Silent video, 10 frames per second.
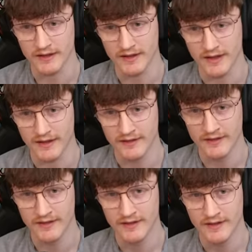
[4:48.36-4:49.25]
okay.
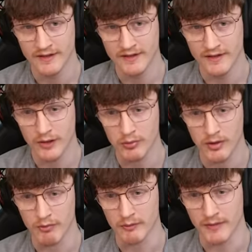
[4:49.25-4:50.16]
No
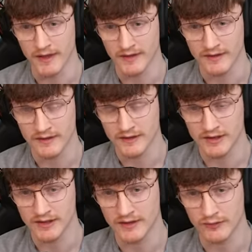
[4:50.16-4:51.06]
problem, man. It's
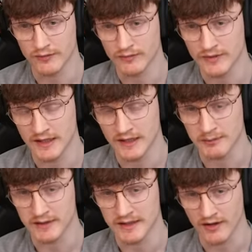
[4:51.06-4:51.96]
just you've
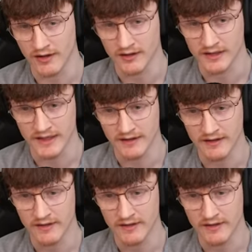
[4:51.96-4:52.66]
turned me psychotic.